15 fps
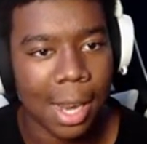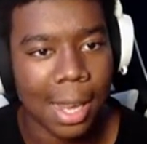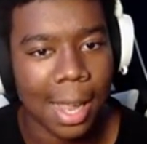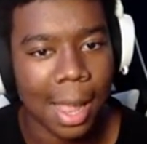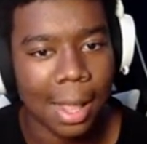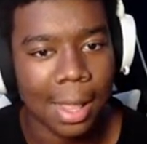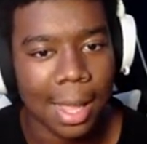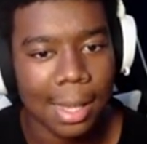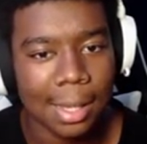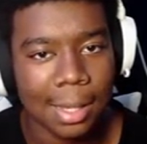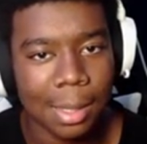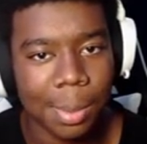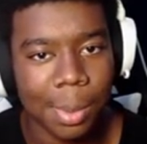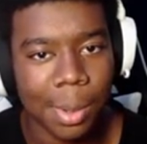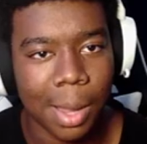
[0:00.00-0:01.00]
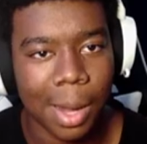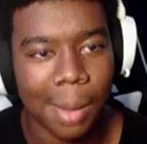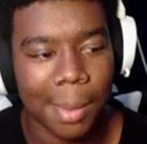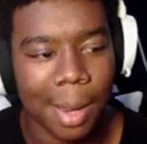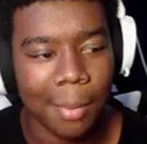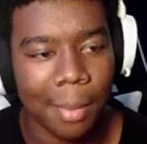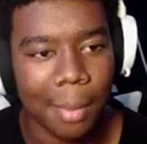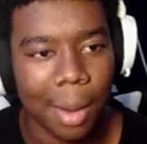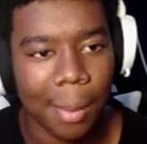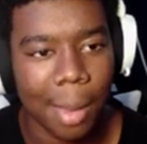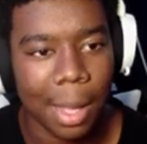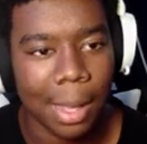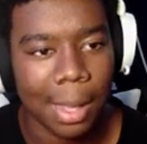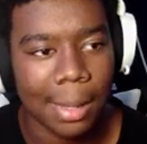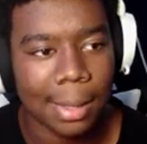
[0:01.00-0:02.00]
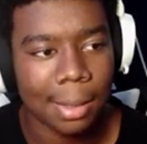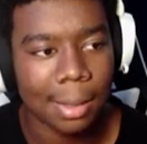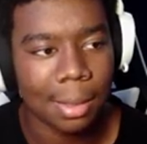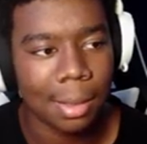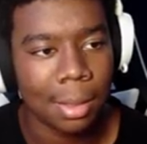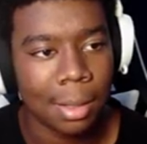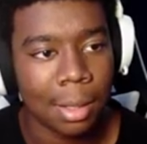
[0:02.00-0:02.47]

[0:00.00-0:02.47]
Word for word: I got glasses, bro. I'm not even wearing my glasses.